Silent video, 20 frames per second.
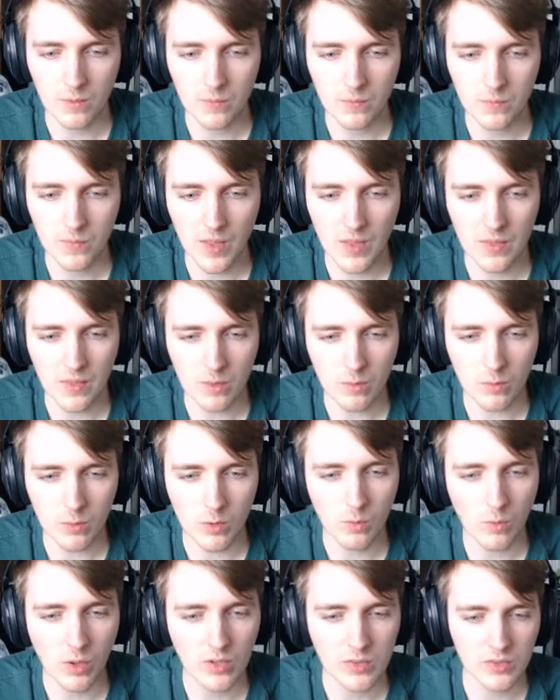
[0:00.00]
I think we'll
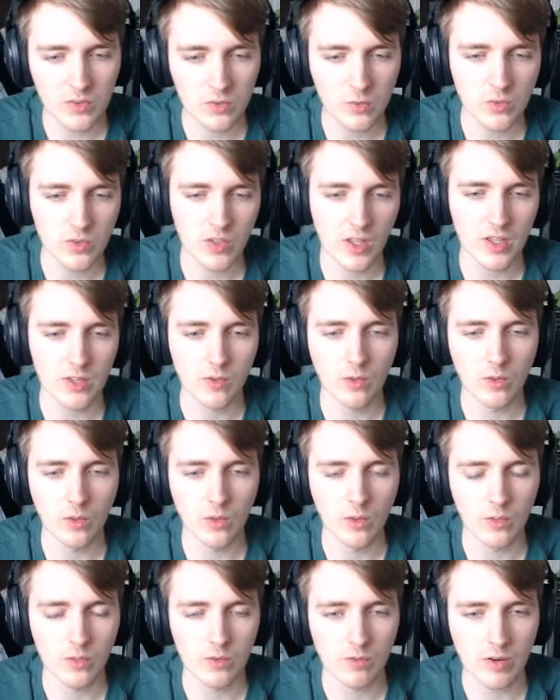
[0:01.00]
want to cycle
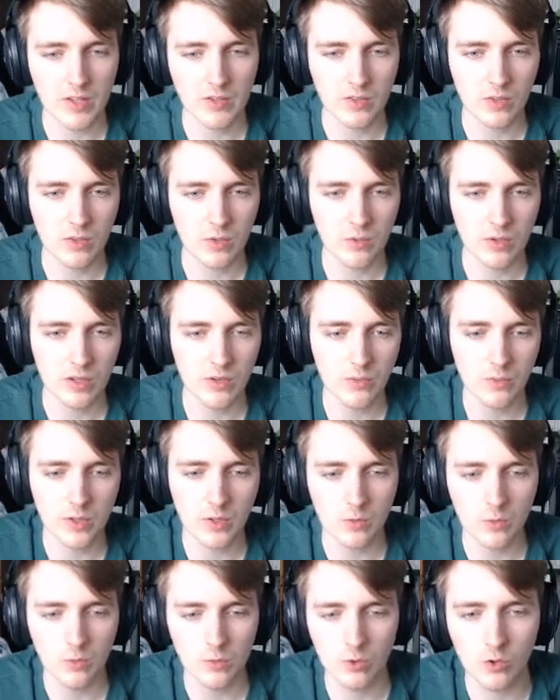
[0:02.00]
the rescuer if we
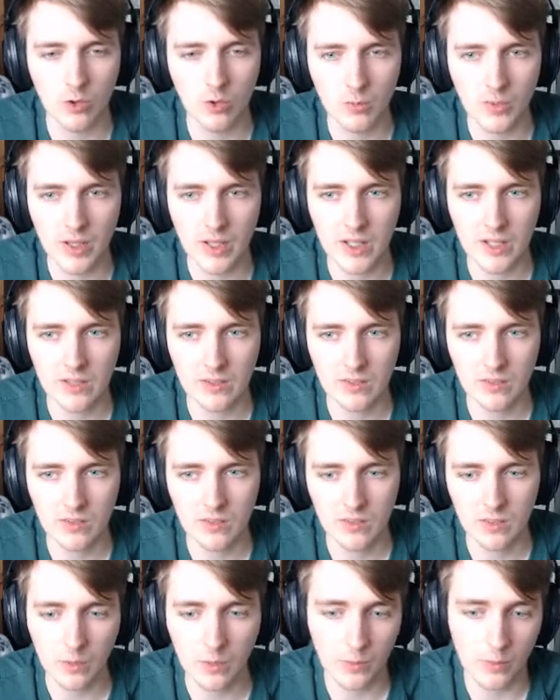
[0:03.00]
don't draw planes.
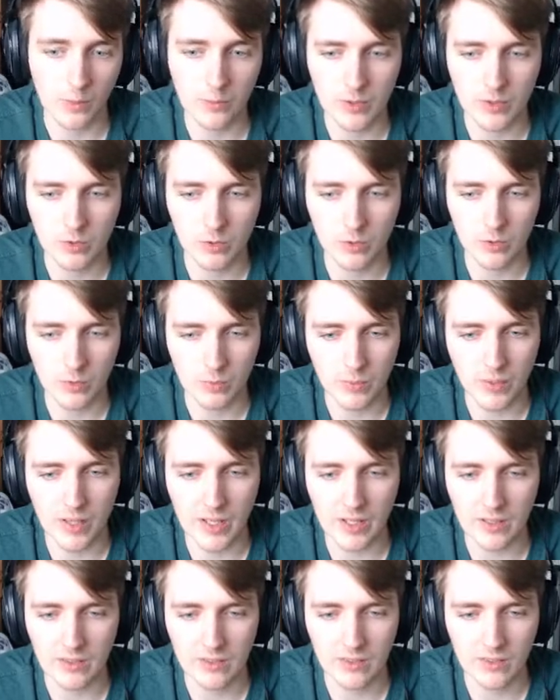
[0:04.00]
Well, we drew the
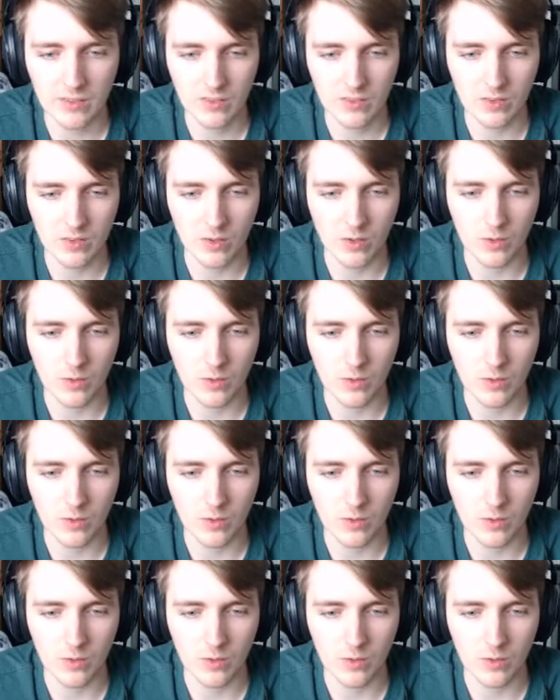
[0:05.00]
planes, so